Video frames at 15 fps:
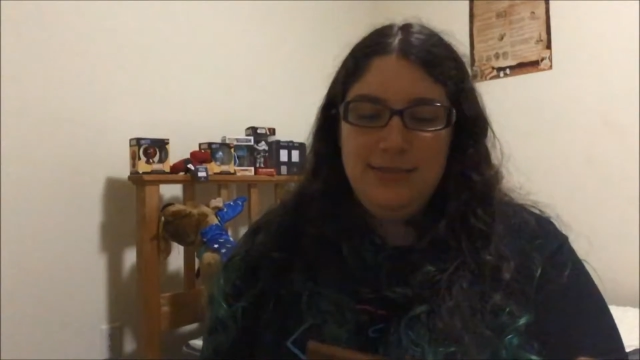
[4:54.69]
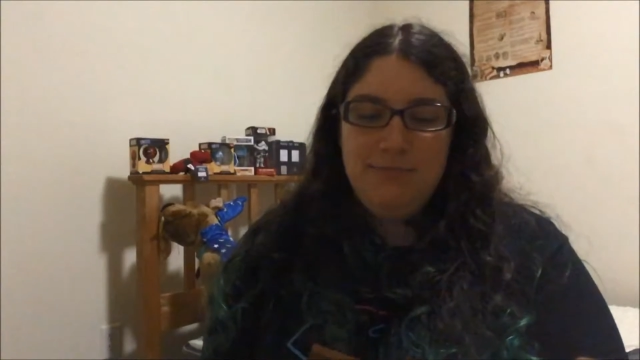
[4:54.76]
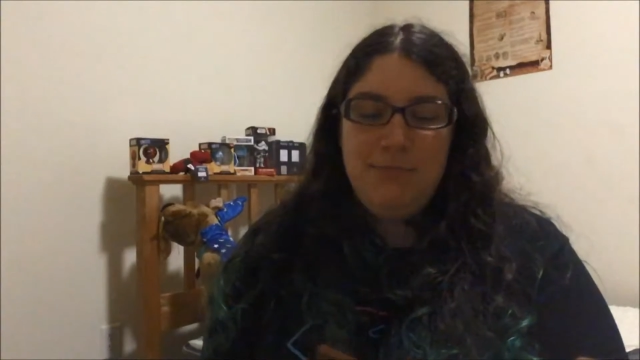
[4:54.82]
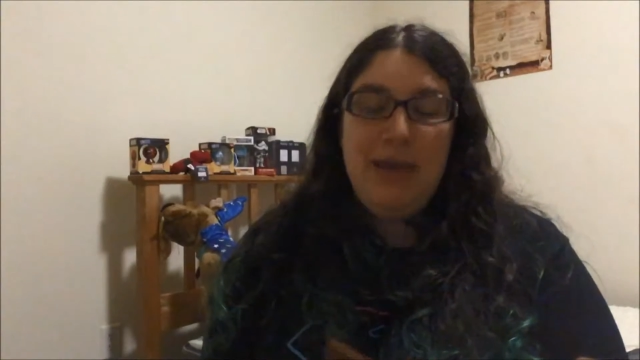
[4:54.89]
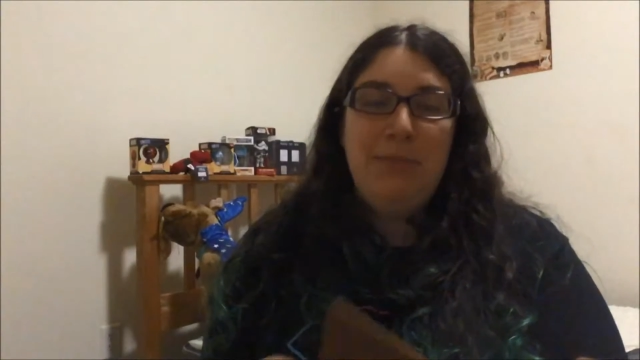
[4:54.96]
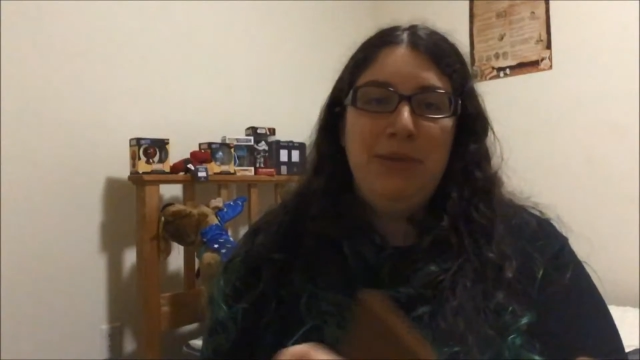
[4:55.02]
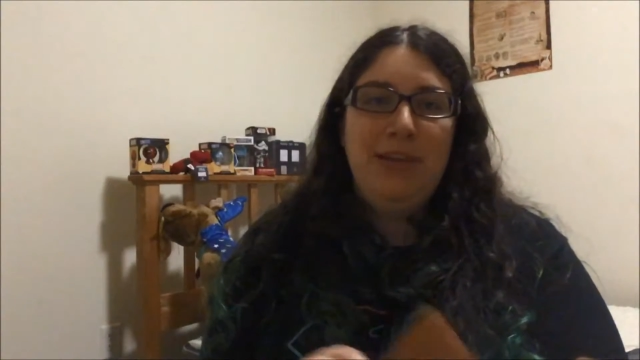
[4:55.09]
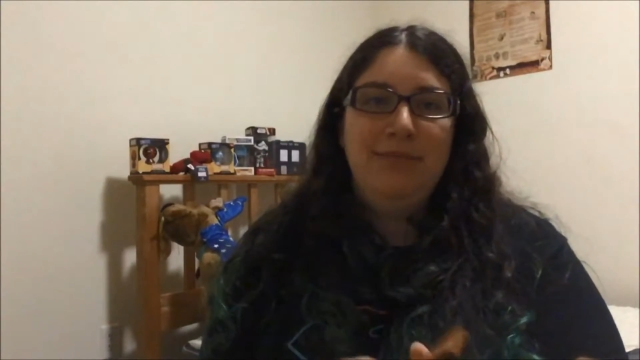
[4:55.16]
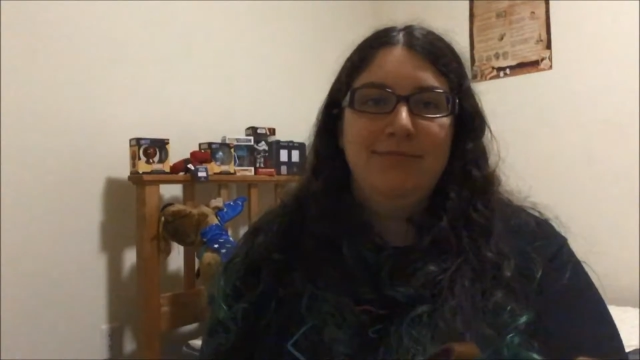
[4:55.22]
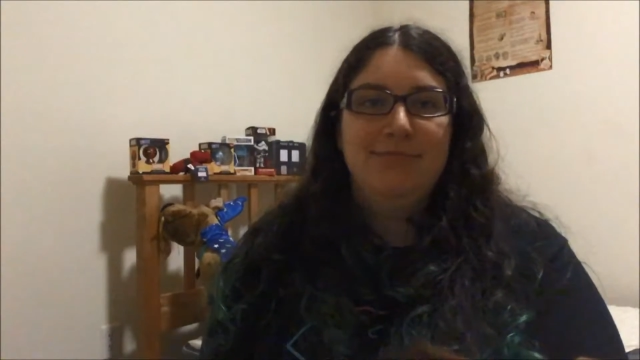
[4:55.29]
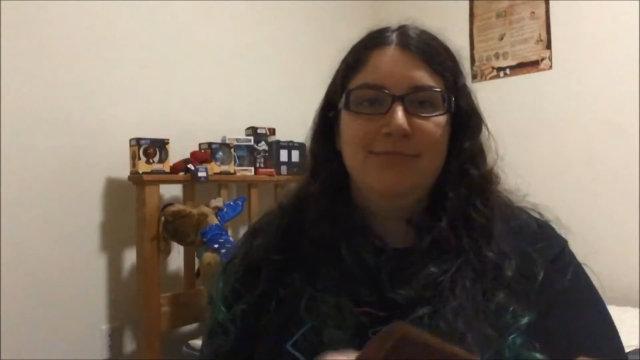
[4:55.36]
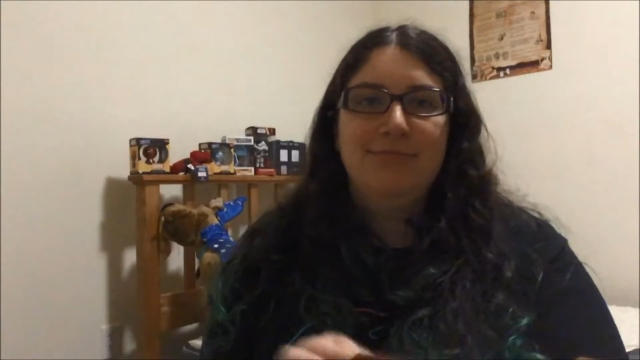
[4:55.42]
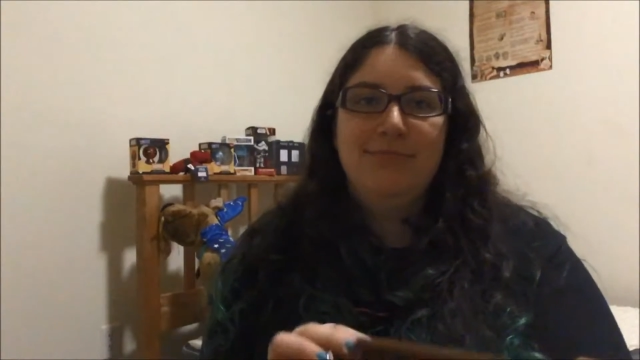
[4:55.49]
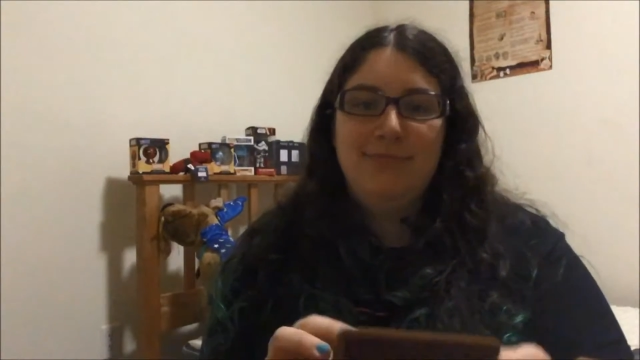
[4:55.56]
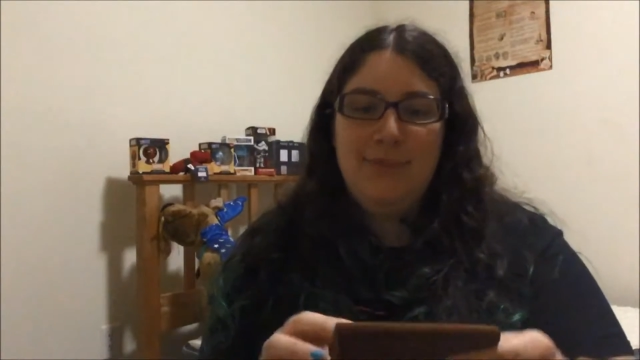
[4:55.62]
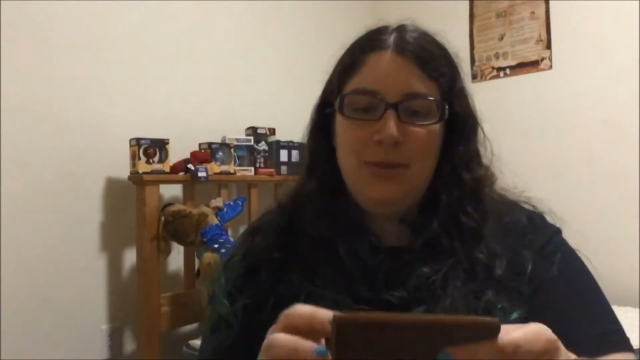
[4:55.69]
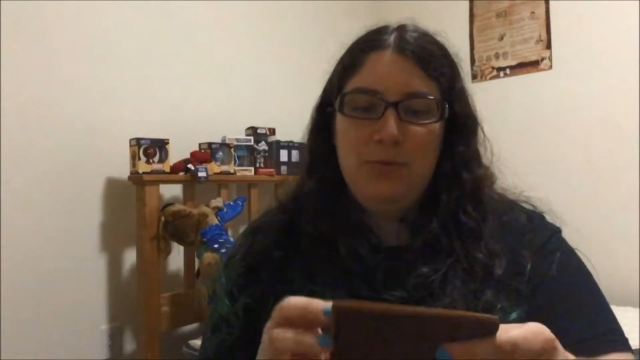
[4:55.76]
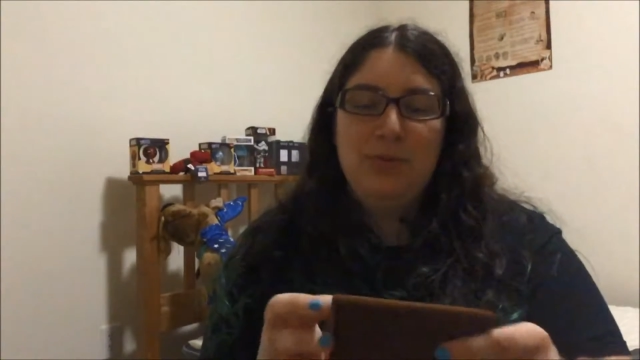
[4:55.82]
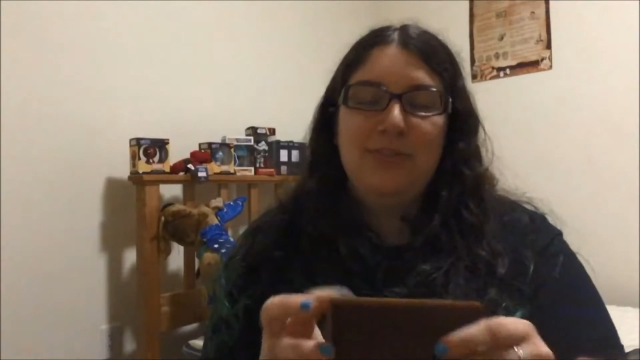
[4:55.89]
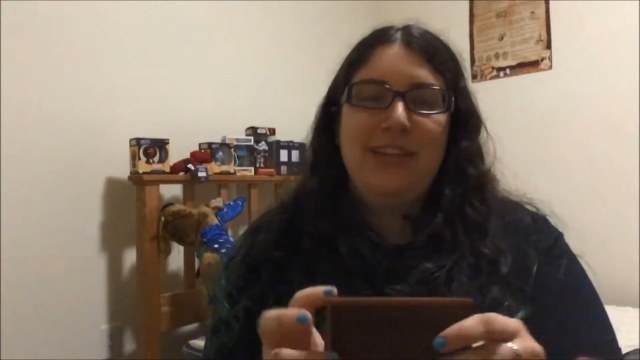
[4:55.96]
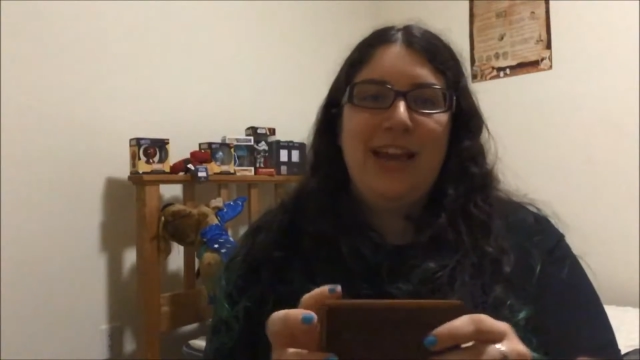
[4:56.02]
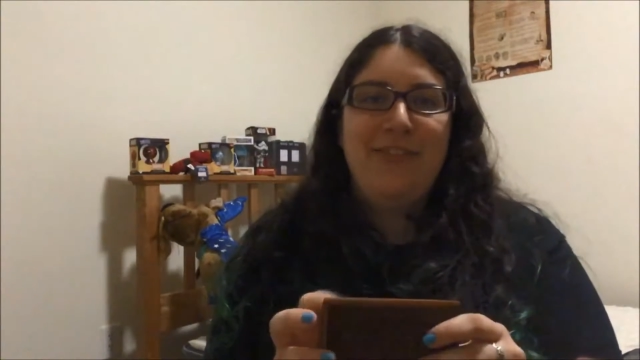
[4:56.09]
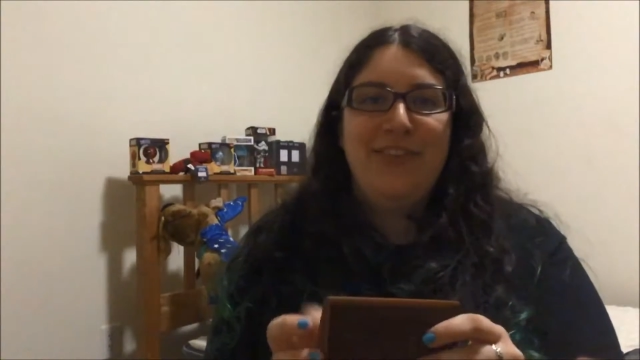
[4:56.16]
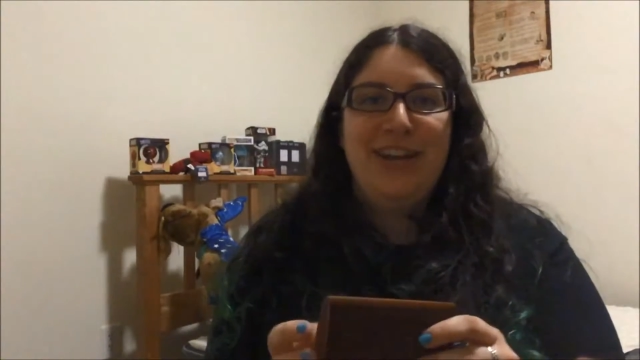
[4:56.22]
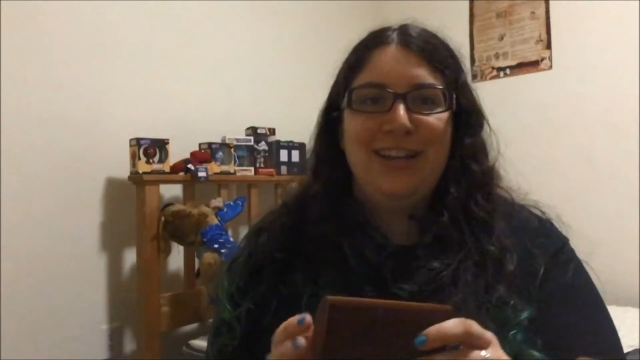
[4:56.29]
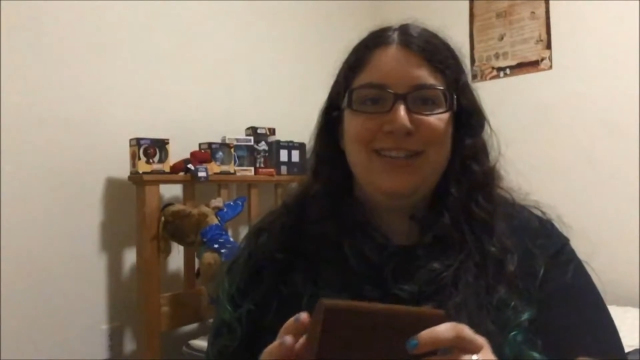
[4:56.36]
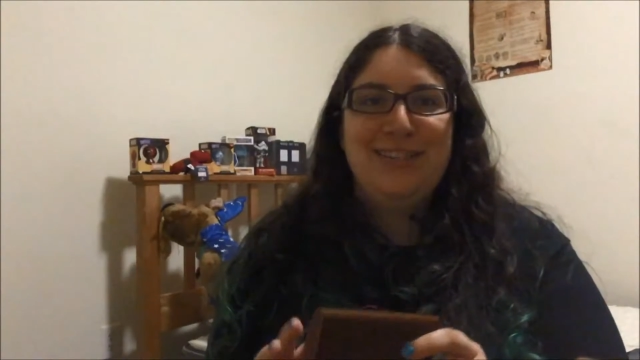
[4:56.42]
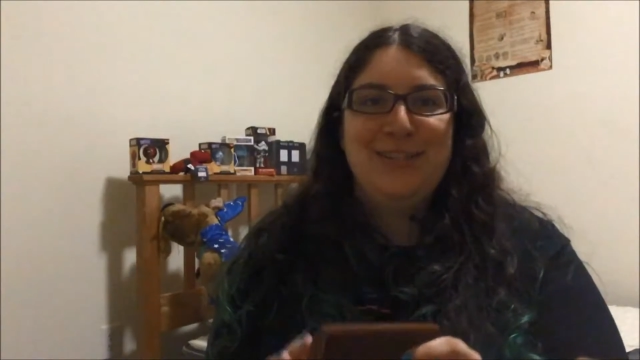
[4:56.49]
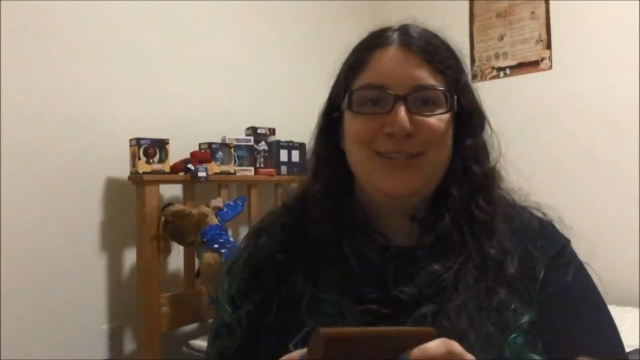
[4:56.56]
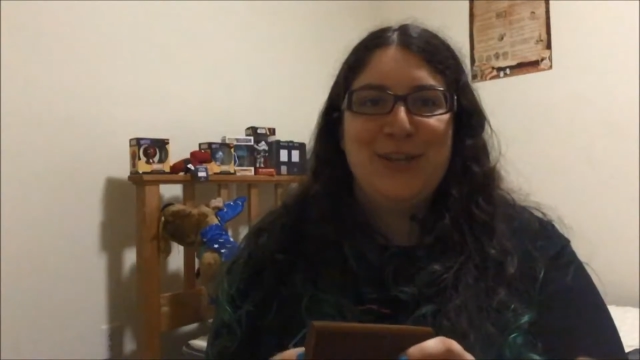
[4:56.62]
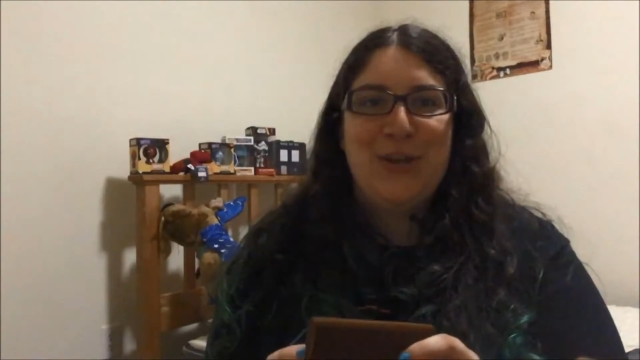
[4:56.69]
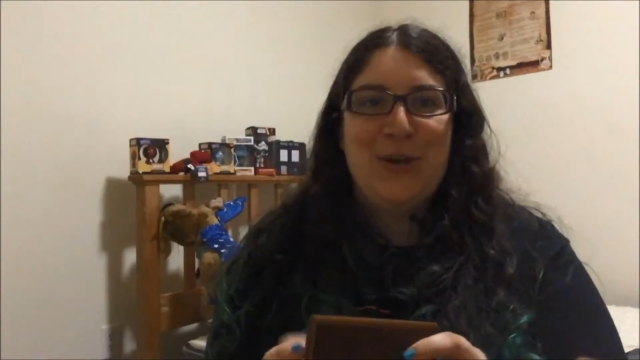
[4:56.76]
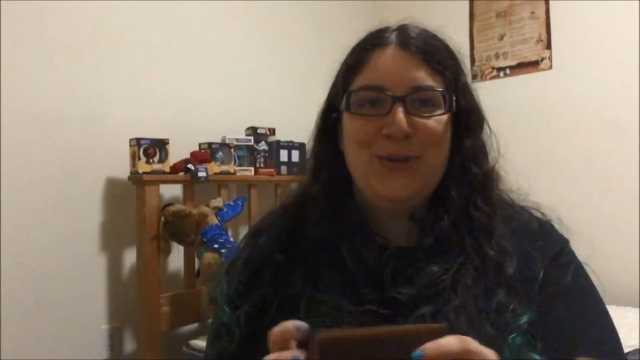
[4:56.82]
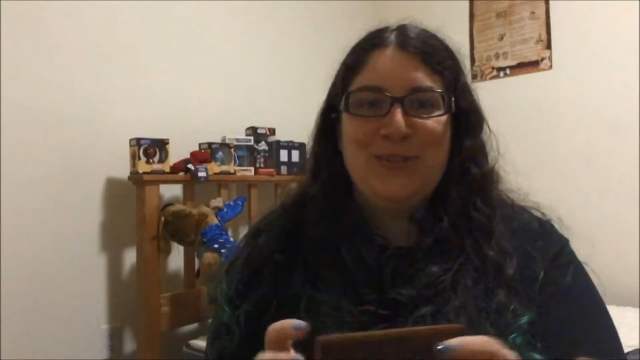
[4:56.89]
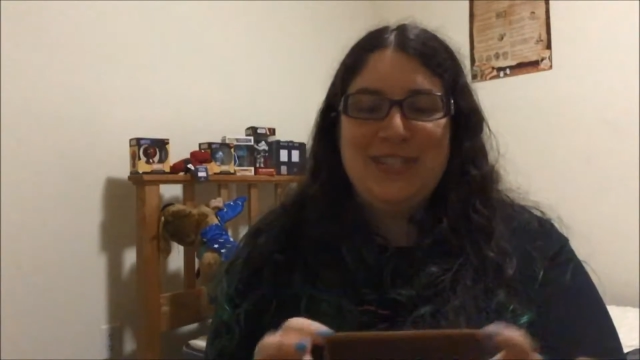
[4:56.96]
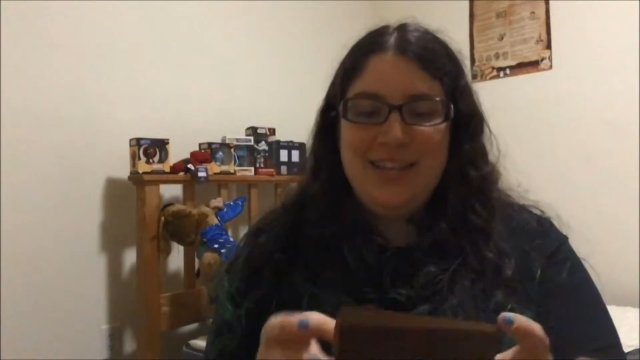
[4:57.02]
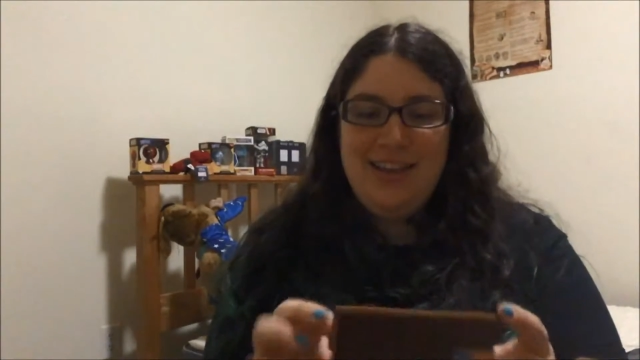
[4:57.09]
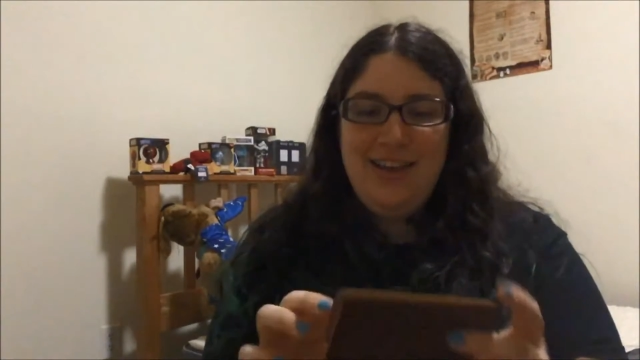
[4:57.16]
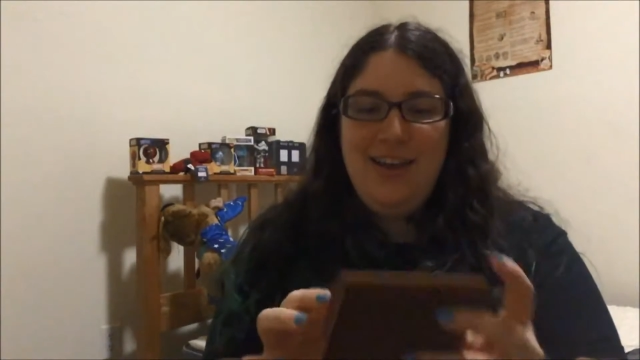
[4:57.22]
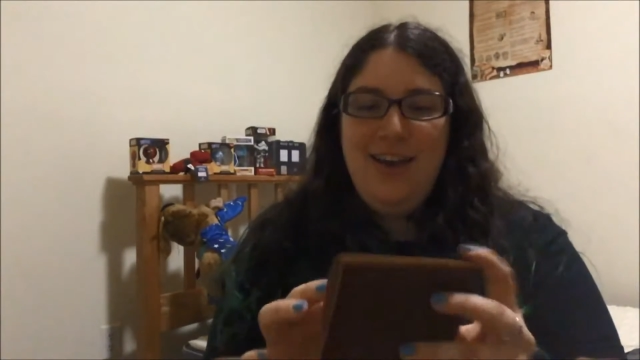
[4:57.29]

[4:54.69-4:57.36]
Maybe. We'll see how the next season goes.